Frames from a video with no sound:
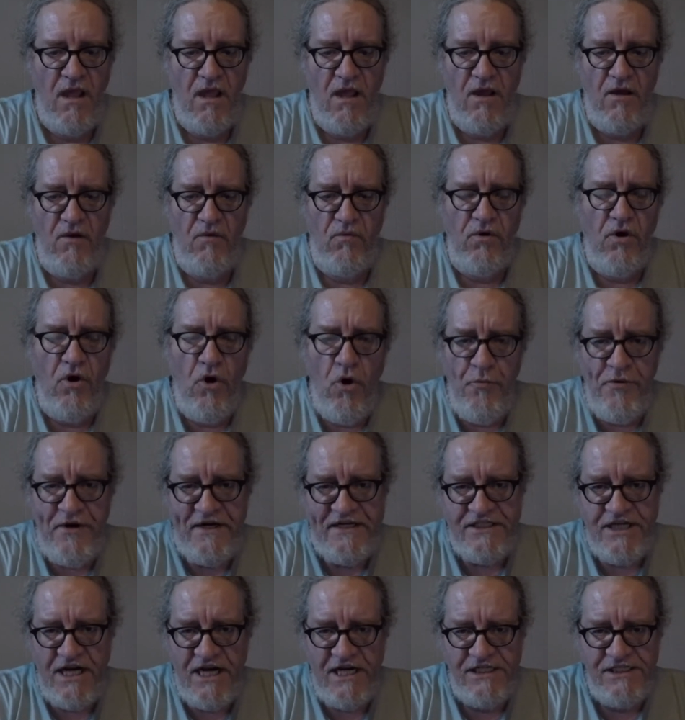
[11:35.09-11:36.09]
we're hoping to
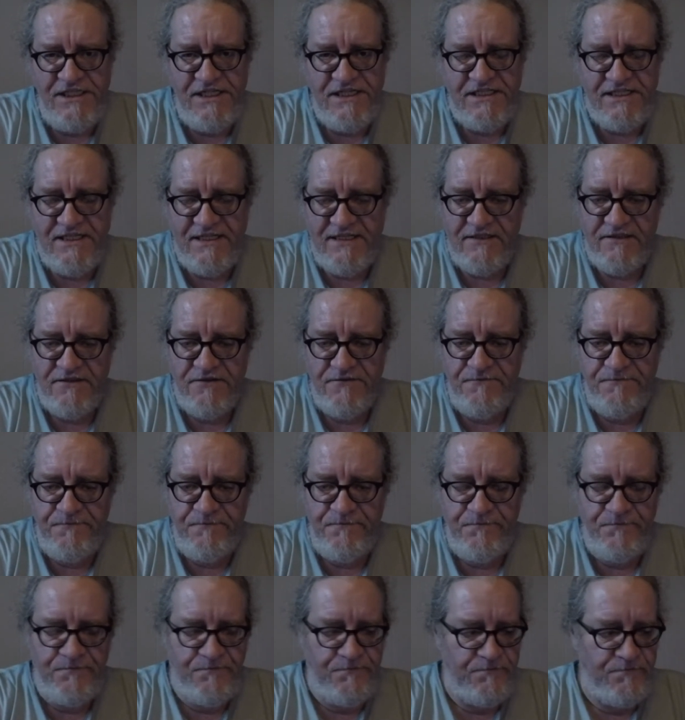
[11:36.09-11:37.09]
change these things.
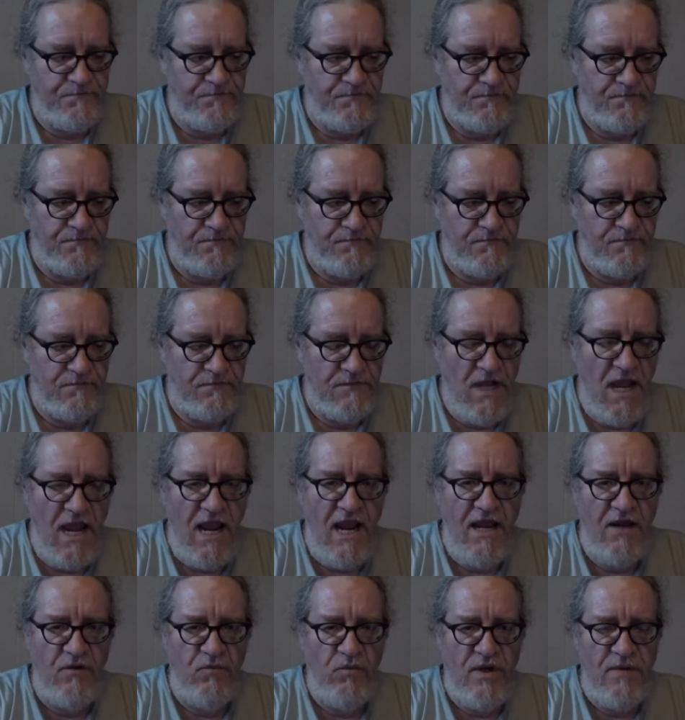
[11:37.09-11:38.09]

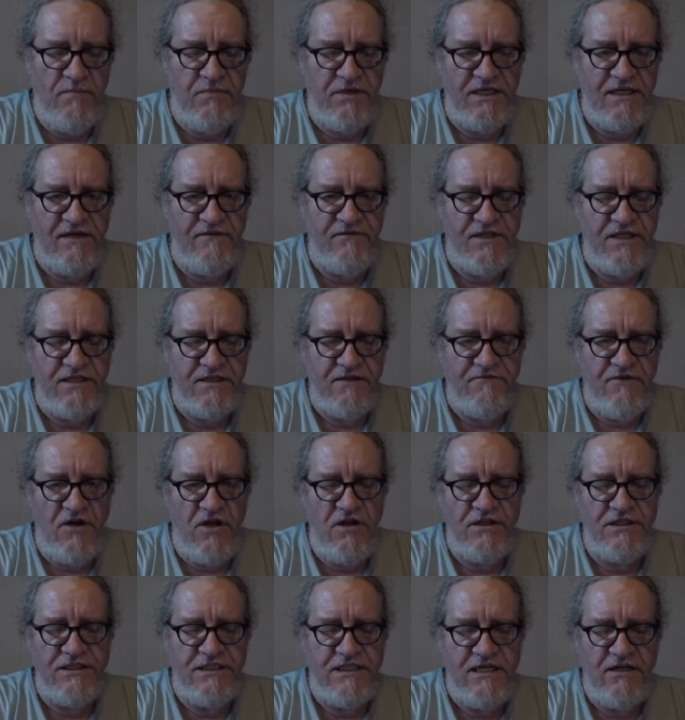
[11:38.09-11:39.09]
And we believe that the
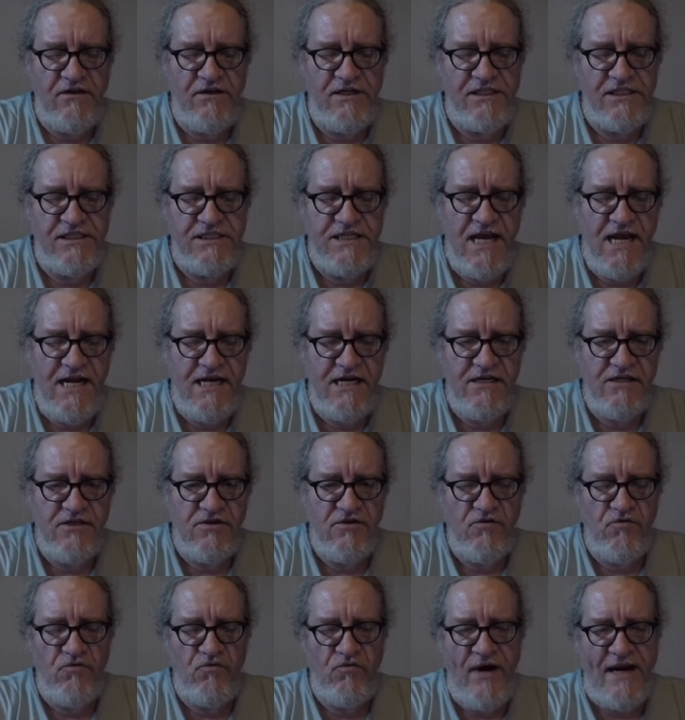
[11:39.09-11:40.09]
voluntary tenant
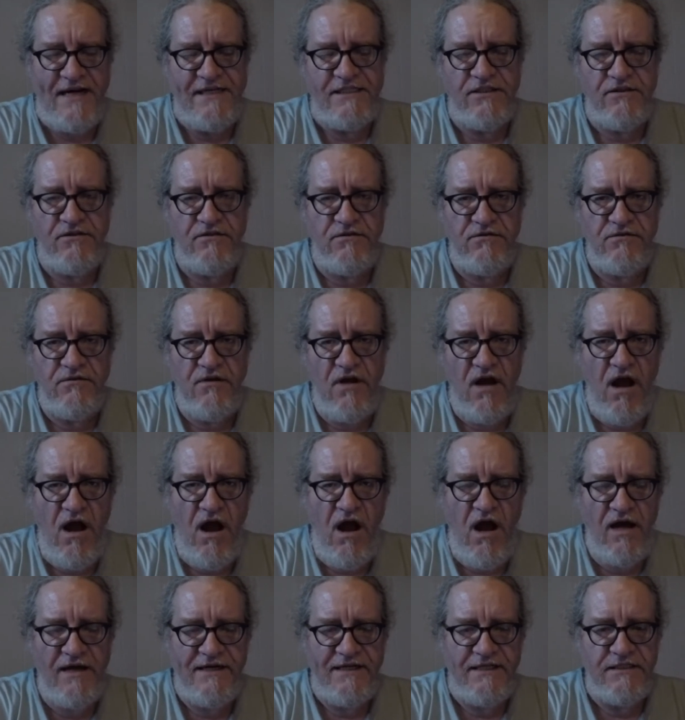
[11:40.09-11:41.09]
rental
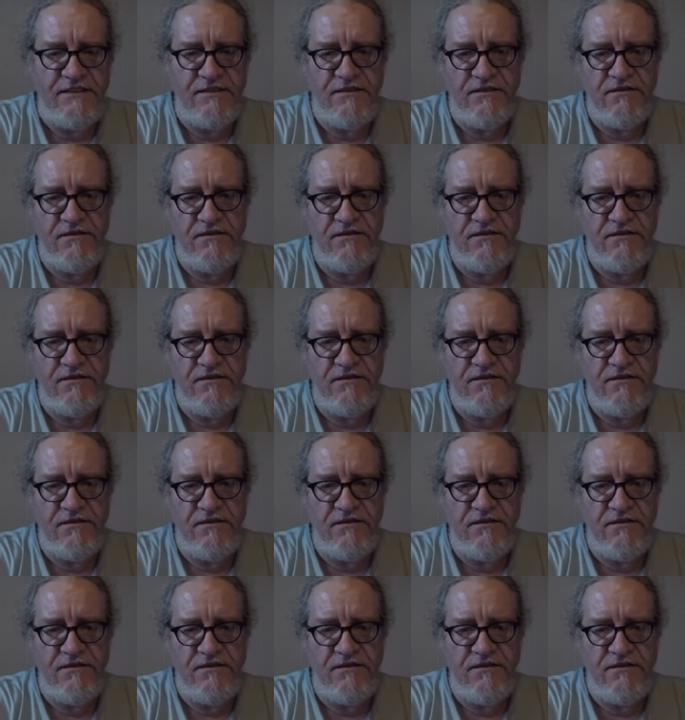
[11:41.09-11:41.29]
audit